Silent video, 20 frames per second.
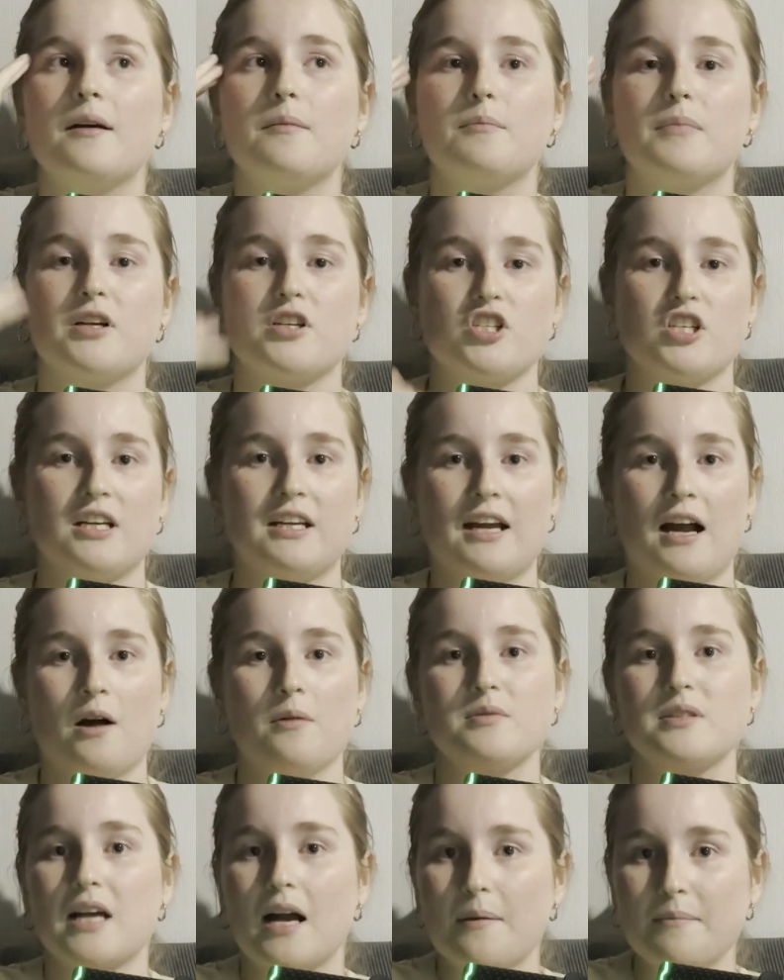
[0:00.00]
But she
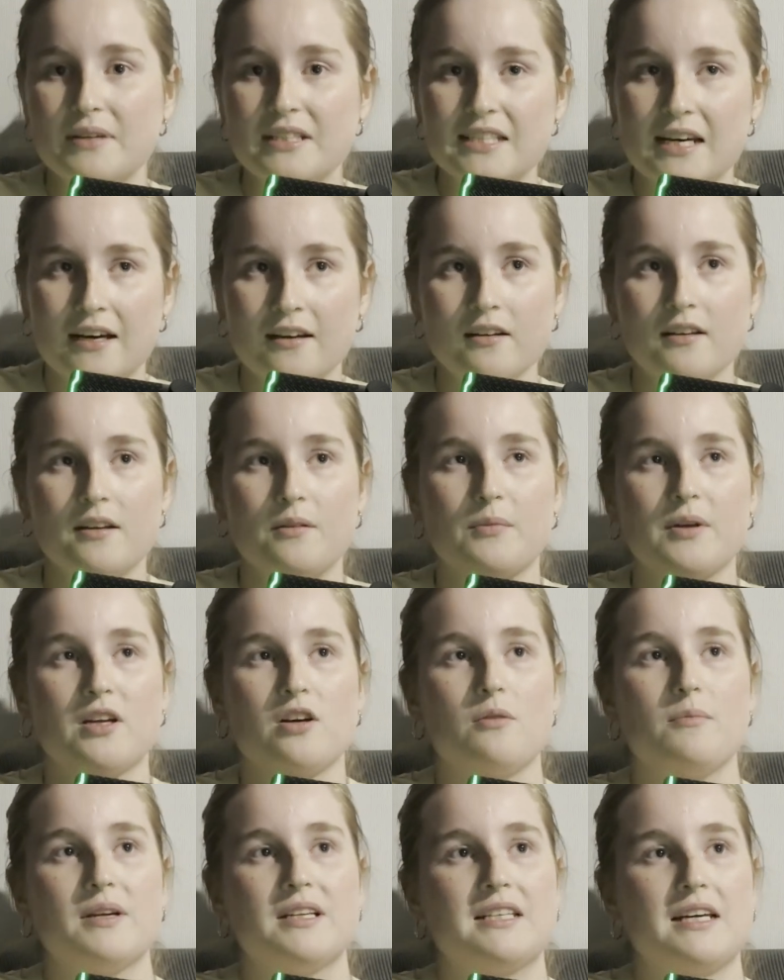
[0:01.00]
helped calm me down, and we
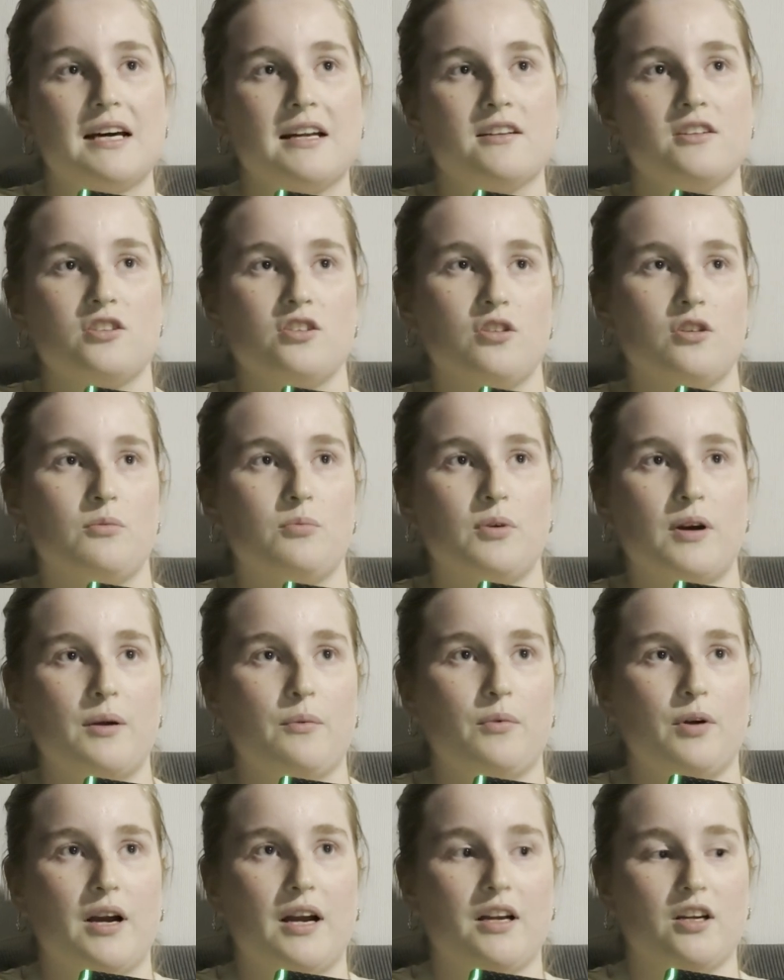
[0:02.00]
got me down to a point
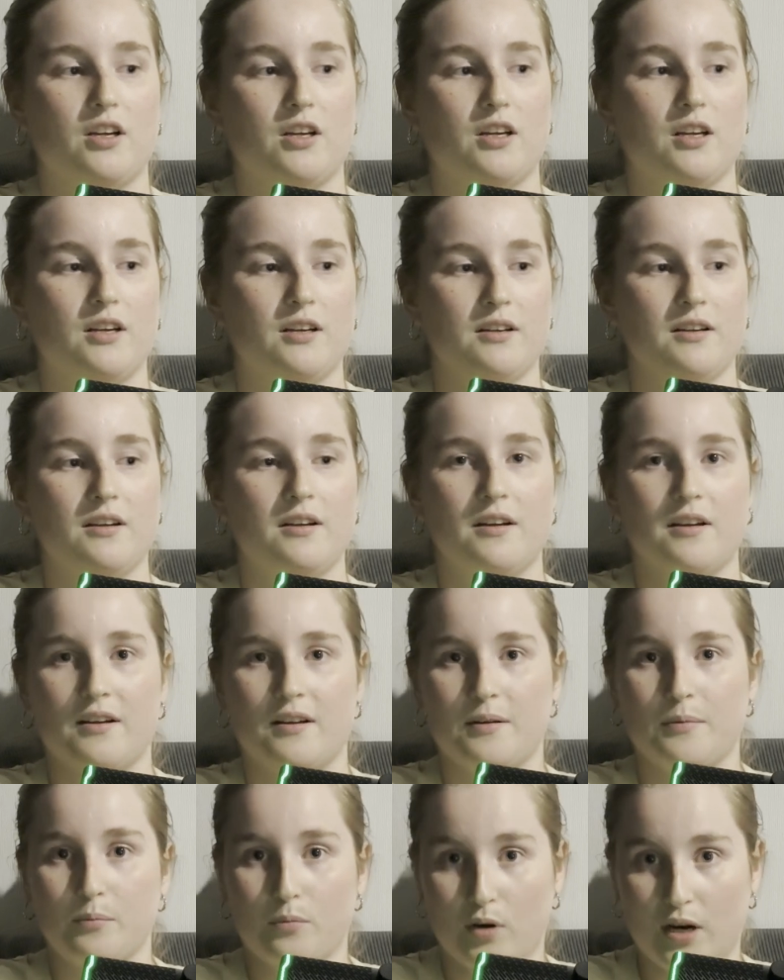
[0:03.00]
where I could
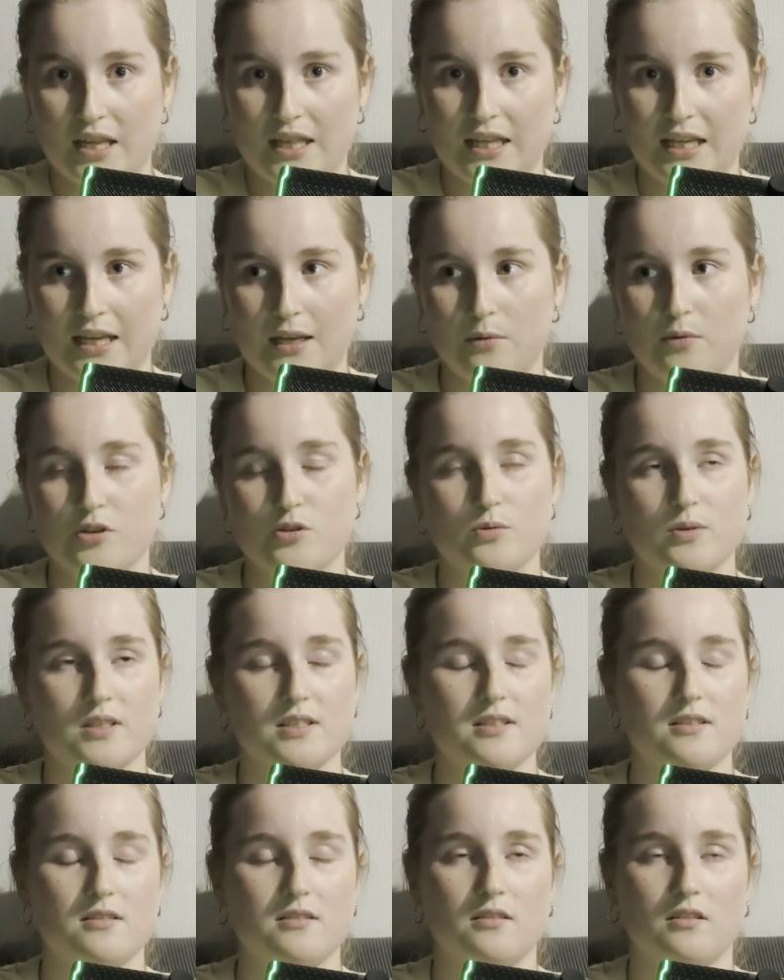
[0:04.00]
breathe again, which
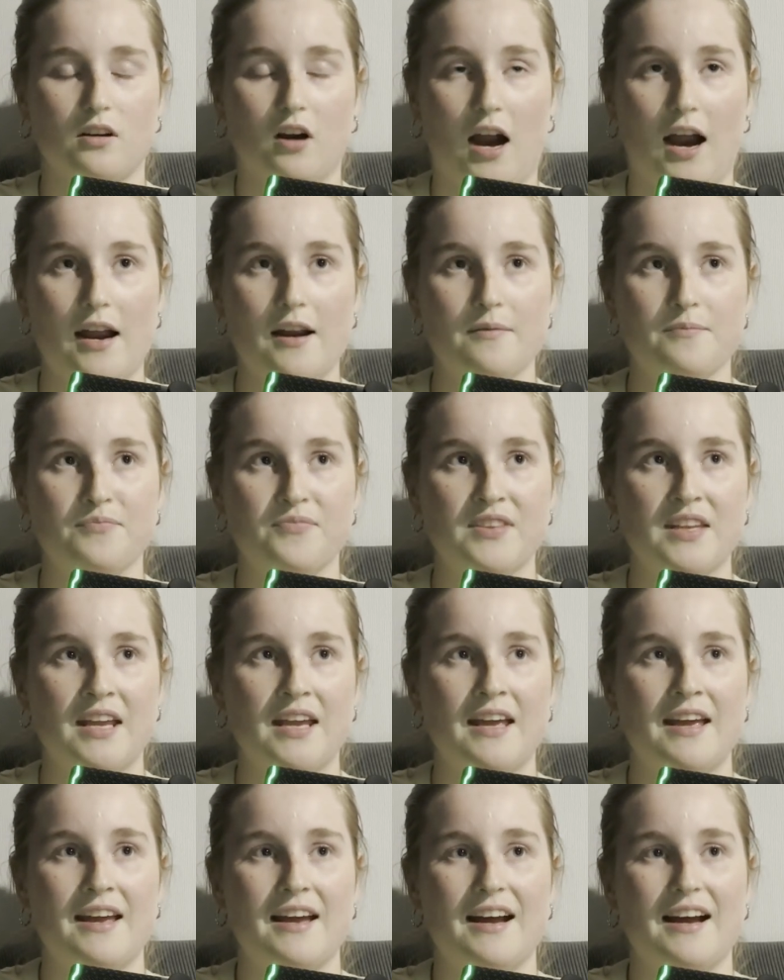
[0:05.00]
was great.
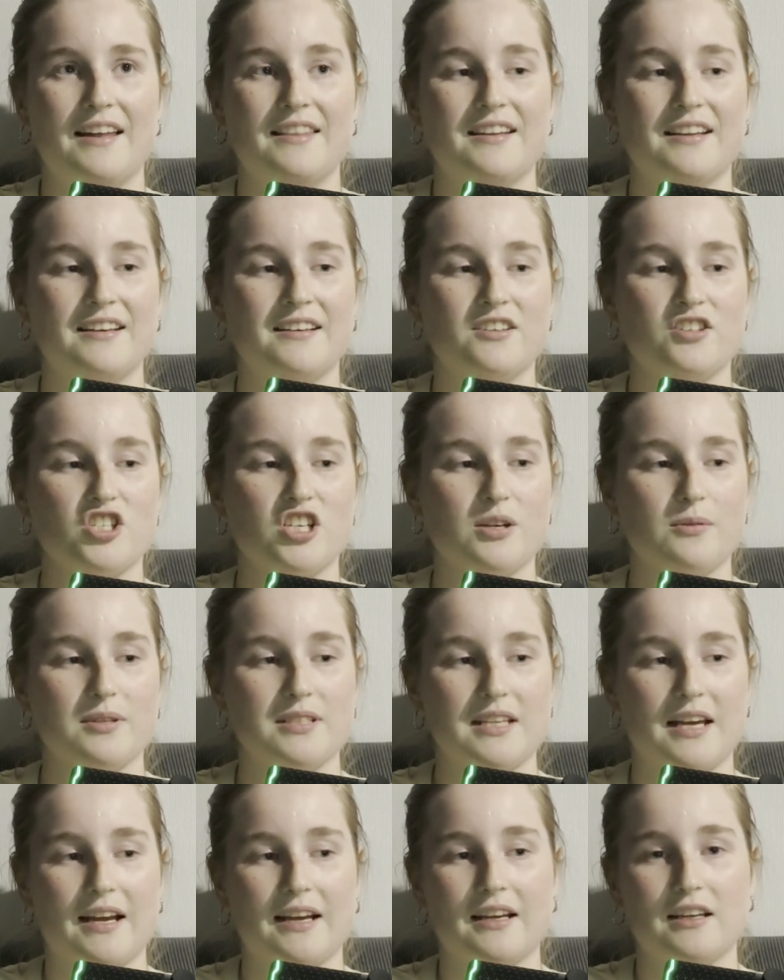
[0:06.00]
And then she was
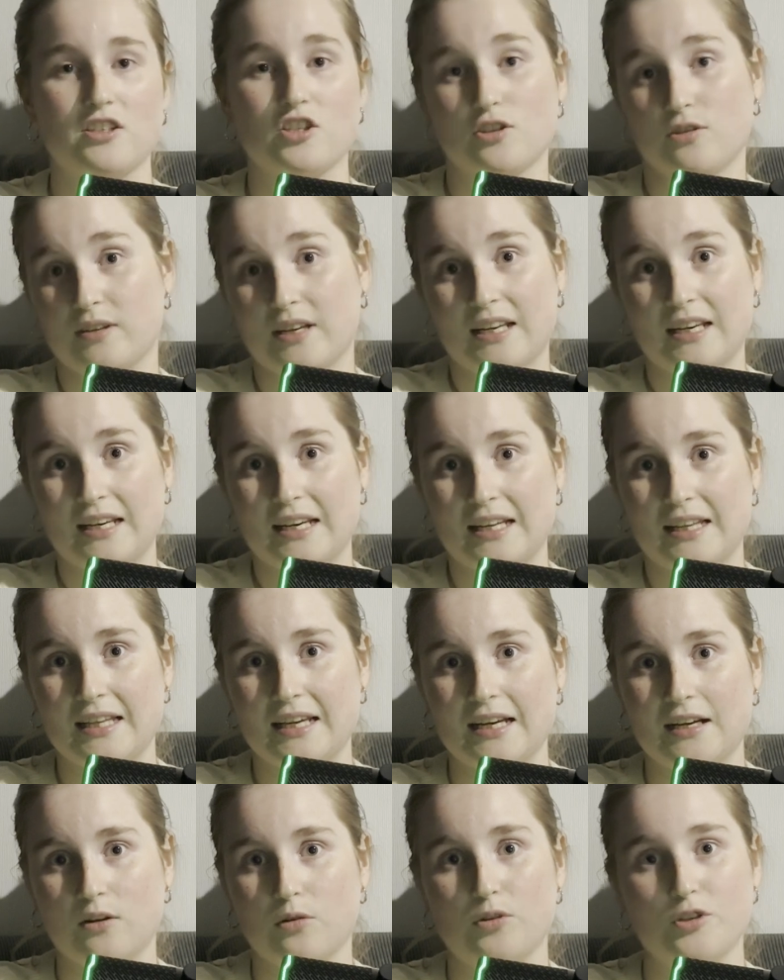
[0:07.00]
like, do you need
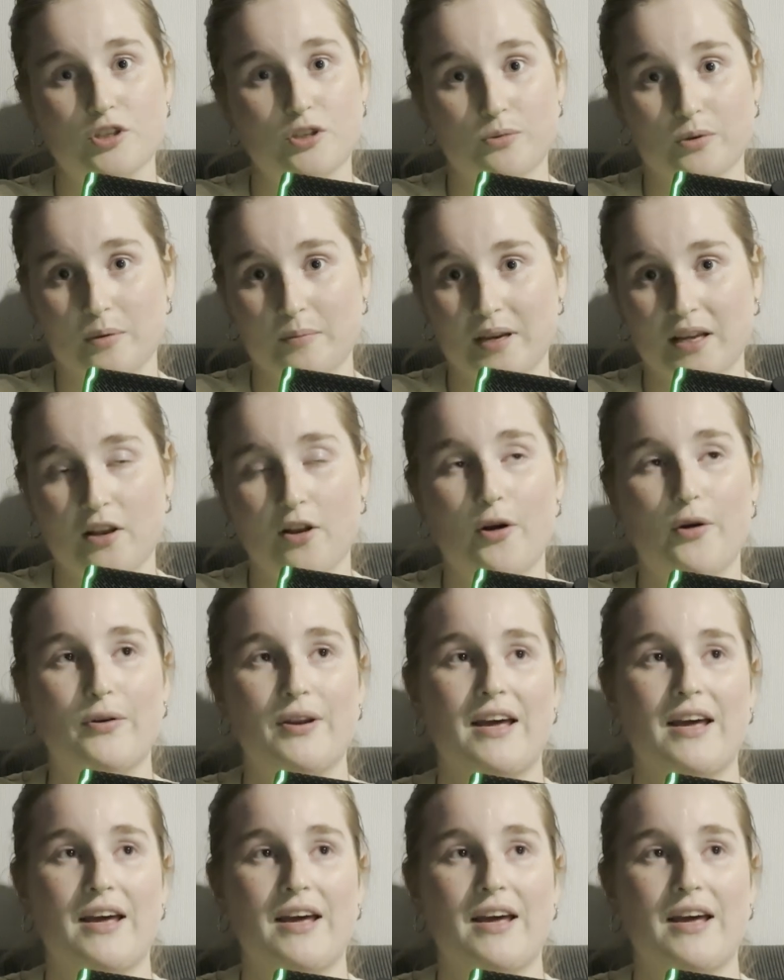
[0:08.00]
anything, or do you want to be alone?